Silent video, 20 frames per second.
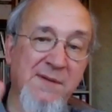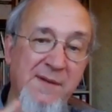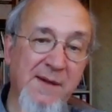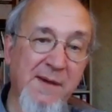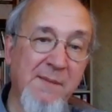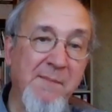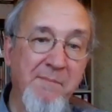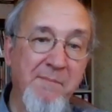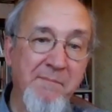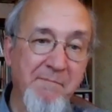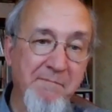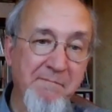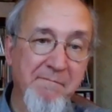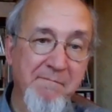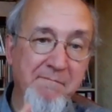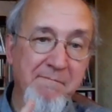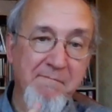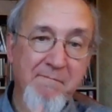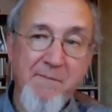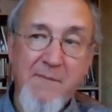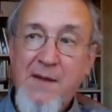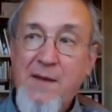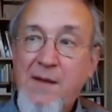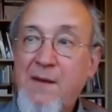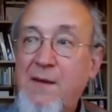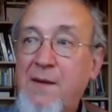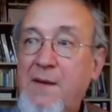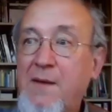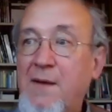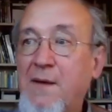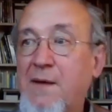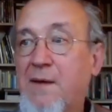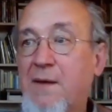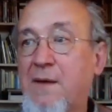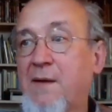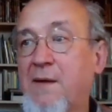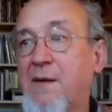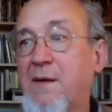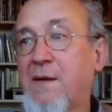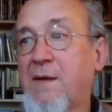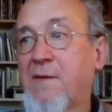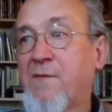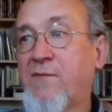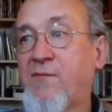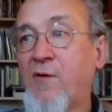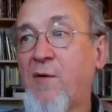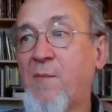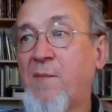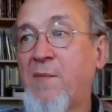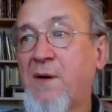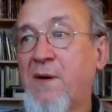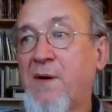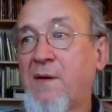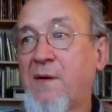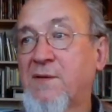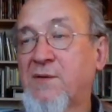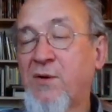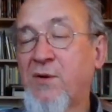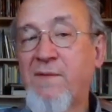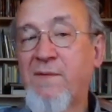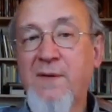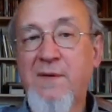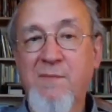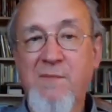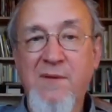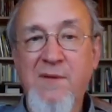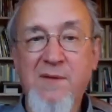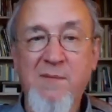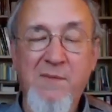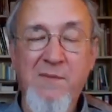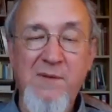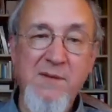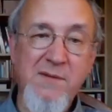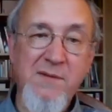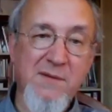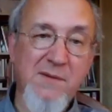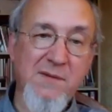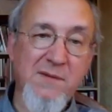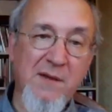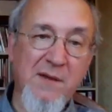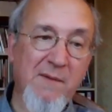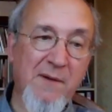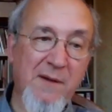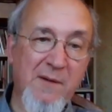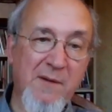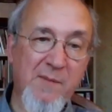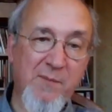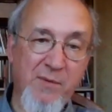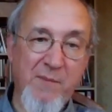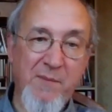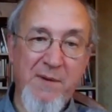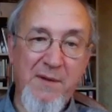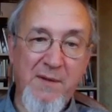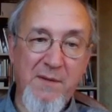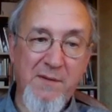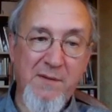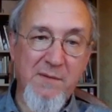stream, uh, former Soviet mathematicians are quite prominent.